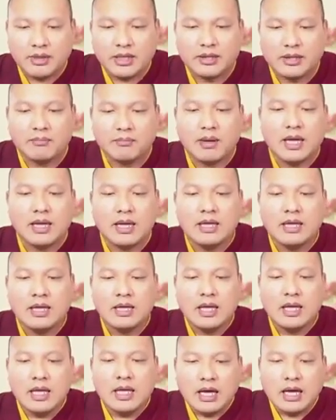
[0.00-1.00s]
Nor should
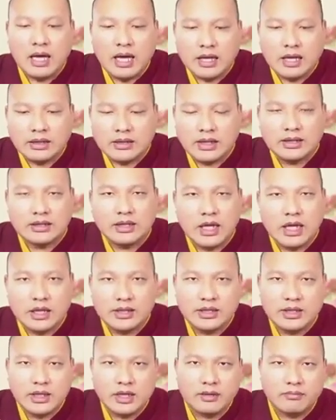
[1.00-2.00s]
there be such a
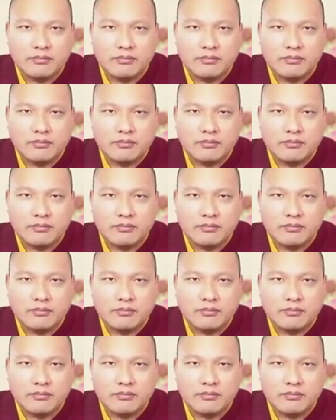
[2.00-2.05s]
luxurious